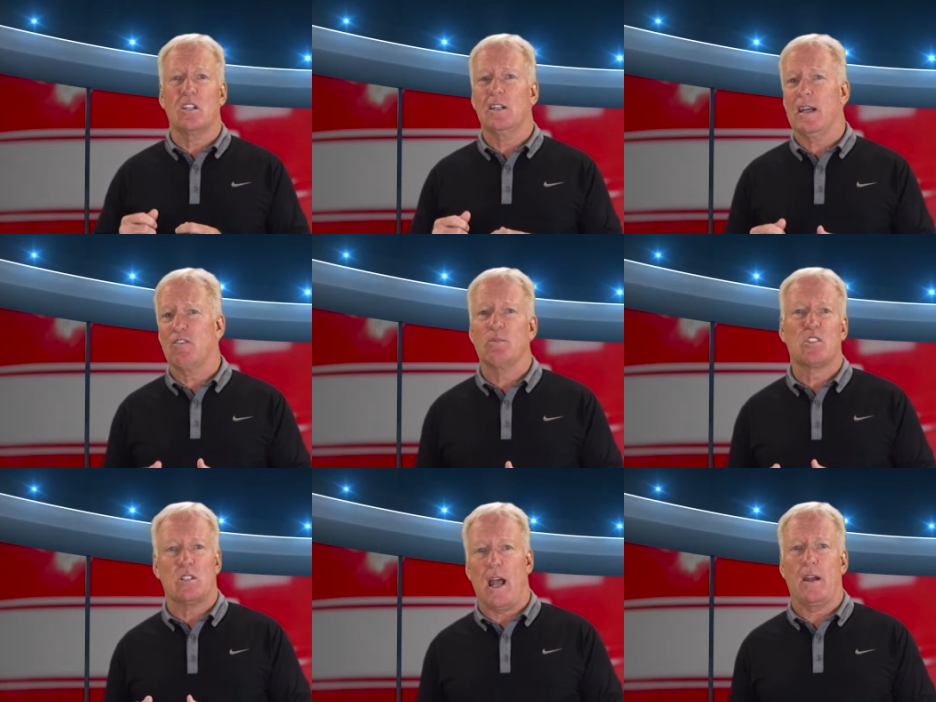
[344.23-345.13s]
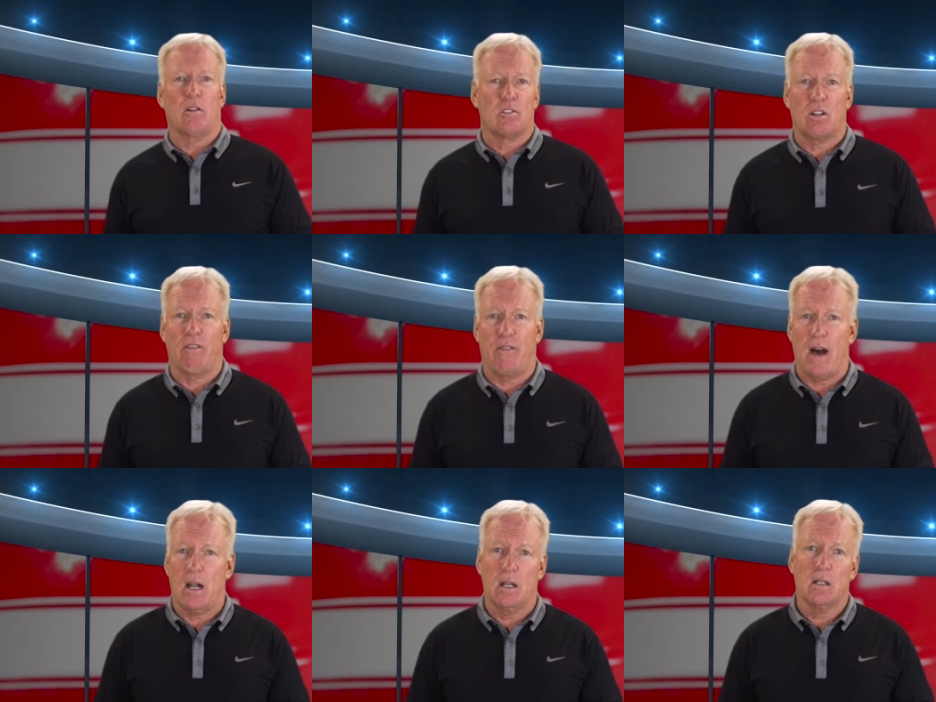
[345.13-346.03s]
and give them standards to
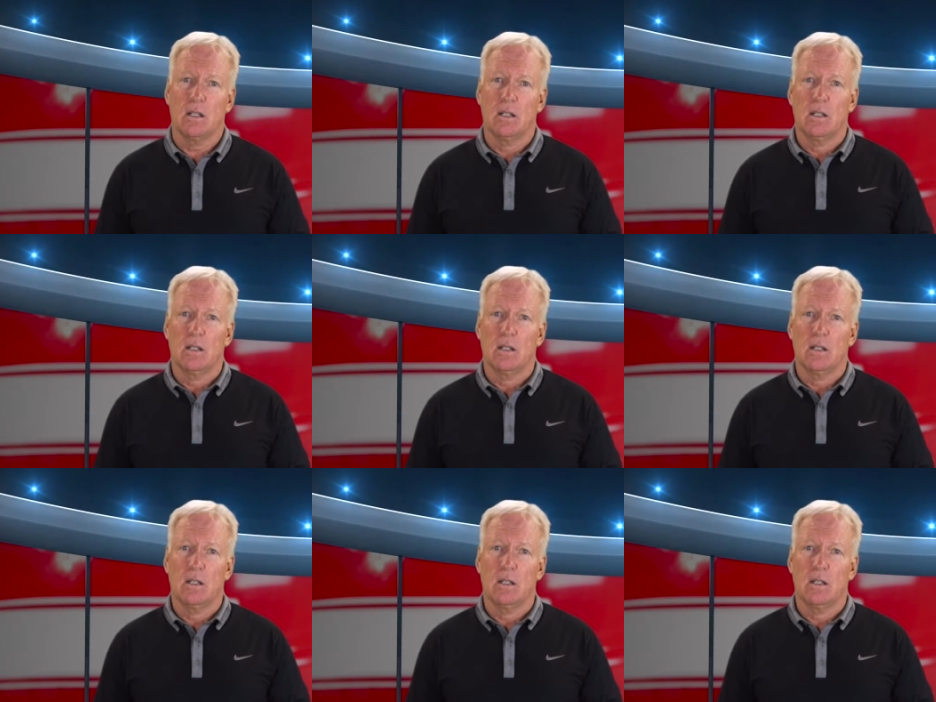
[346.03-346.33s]
follow.